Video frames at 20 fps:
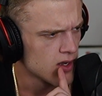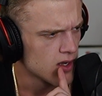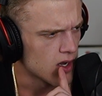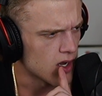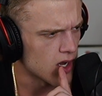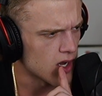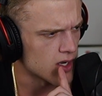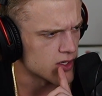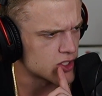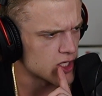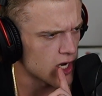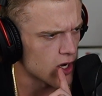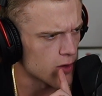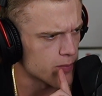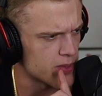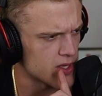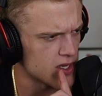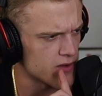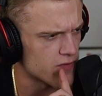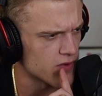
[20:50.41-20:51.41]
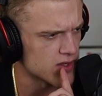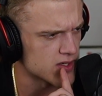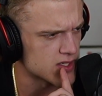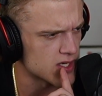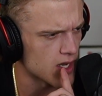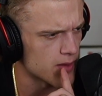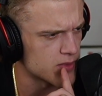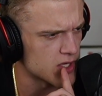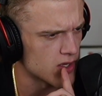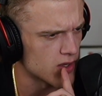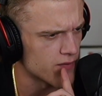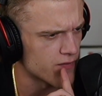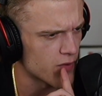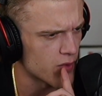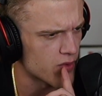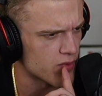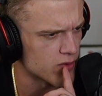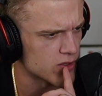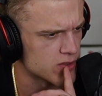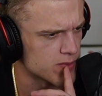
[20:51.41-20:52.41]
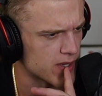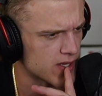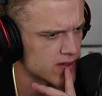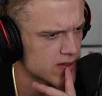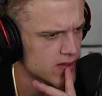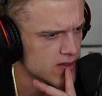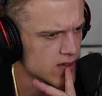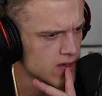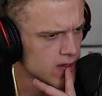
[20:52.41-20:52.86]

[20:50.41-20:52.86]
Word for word: Uh, JRP for the sub. Dylan for the 300 bets.